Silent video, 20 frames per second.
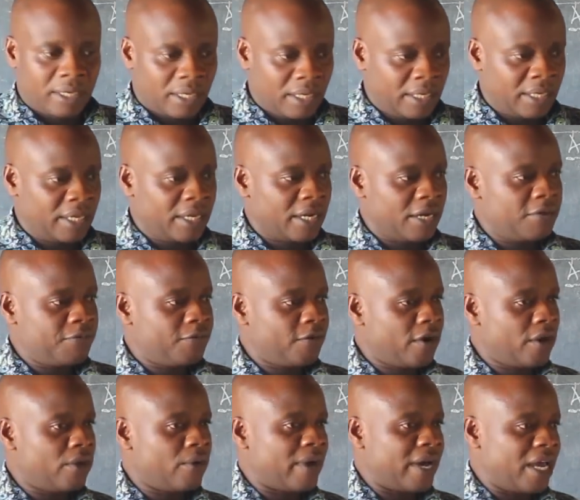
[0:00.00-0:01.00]
in grade
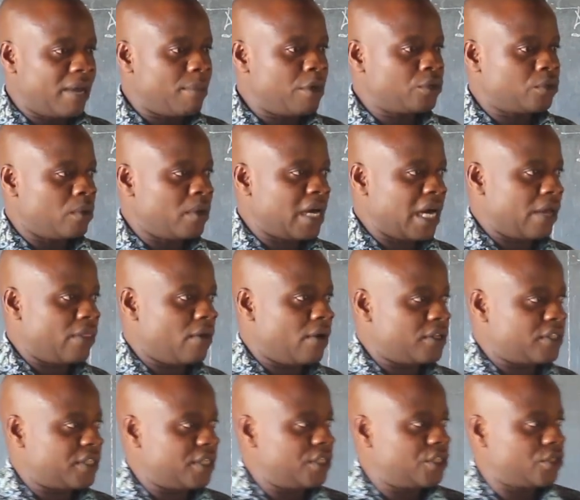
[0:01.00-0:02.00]
4, you are able to look at
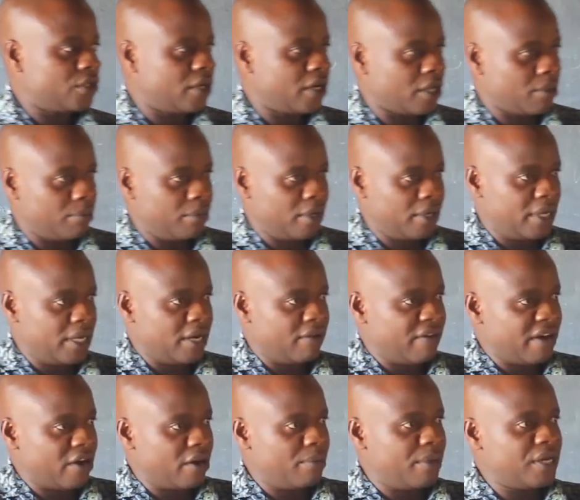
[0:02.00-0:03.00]
those historic built
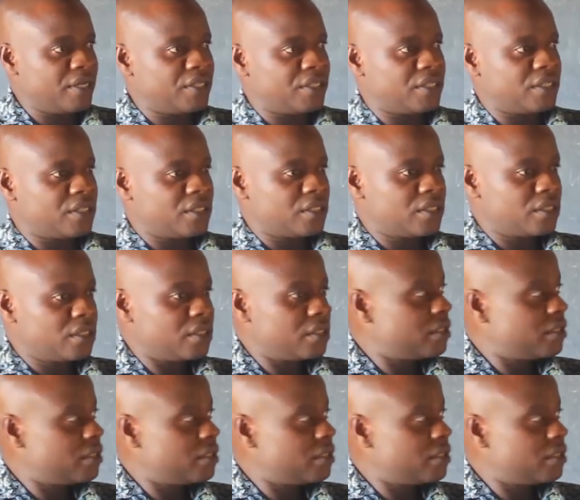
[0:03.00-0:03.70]
environments,